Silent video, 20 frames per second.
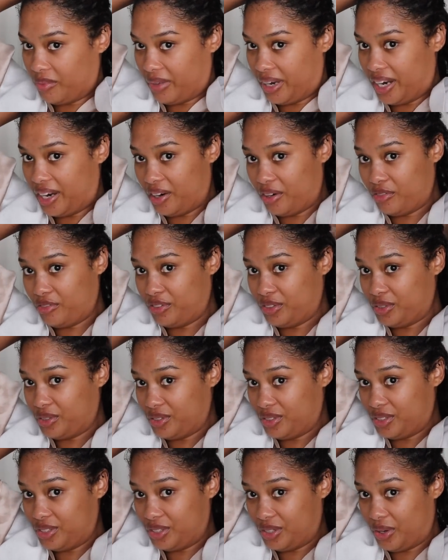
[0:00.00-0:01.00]
My hair
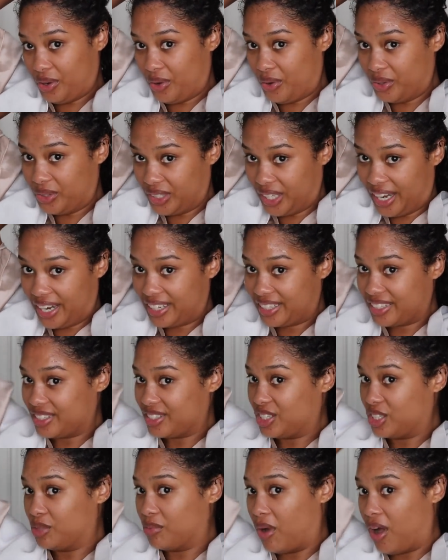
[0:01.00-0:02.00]
feels so like
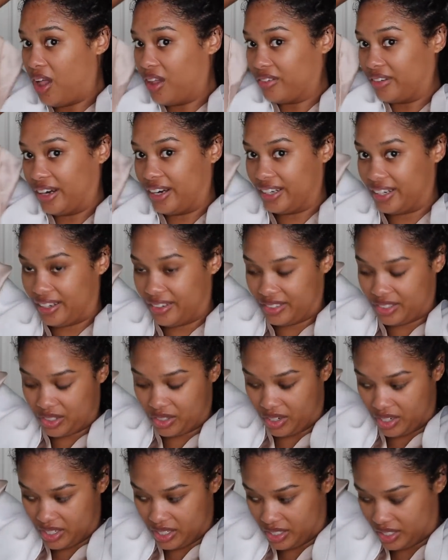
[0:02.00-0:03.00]
small right now, it's
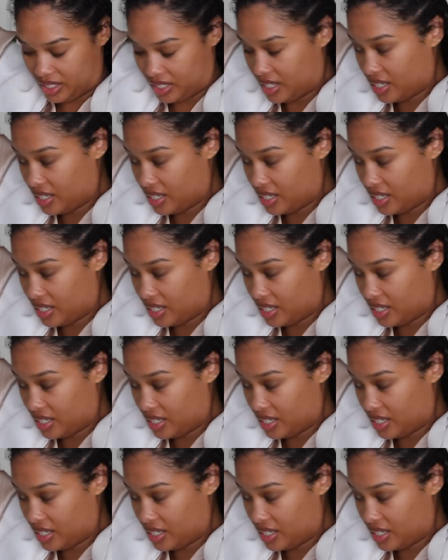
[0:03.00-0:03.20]
crazy.